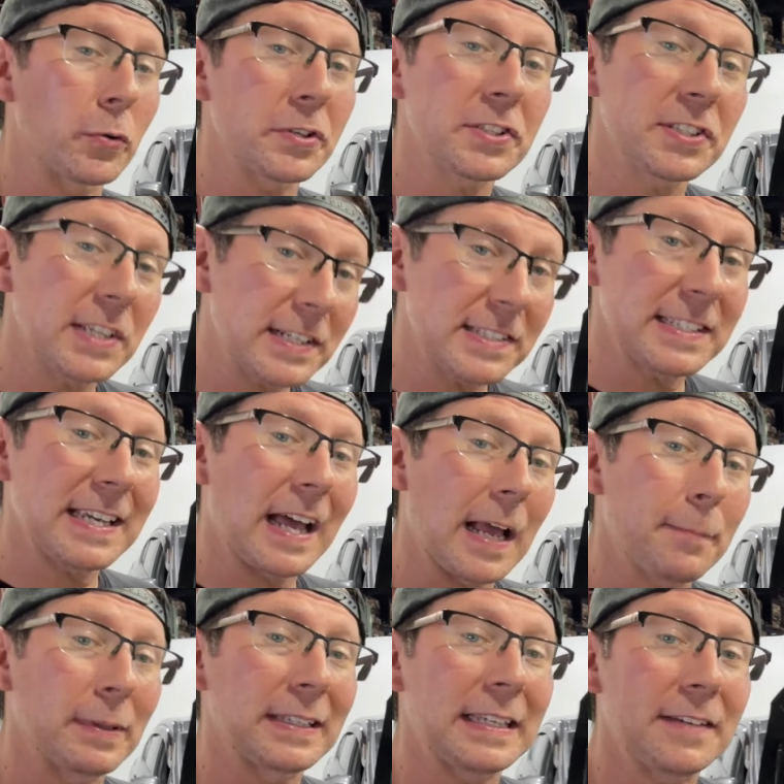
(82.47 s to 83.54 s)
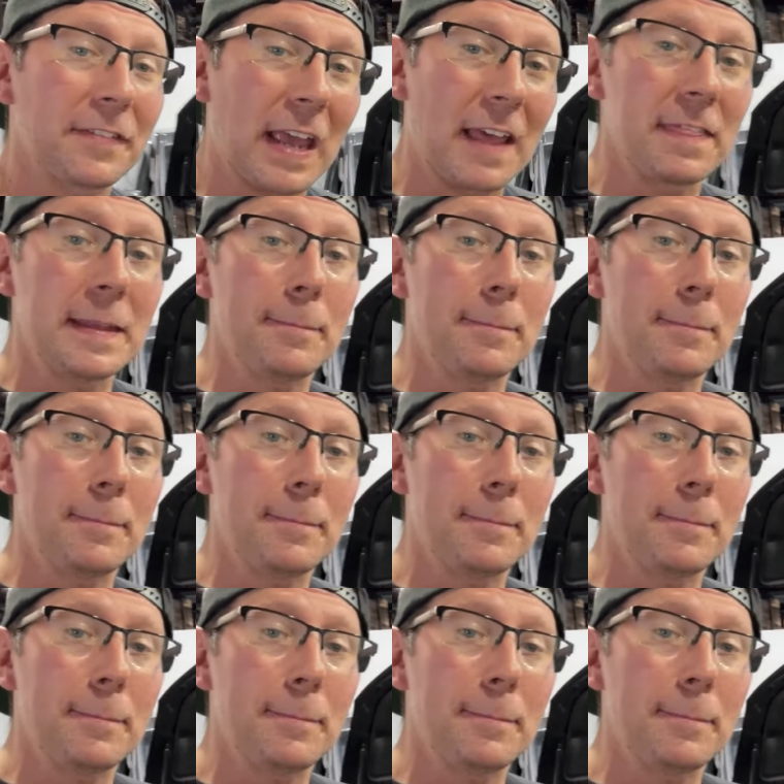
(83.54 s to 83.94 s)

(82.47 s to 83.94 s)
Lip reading: to 60, I believe, and the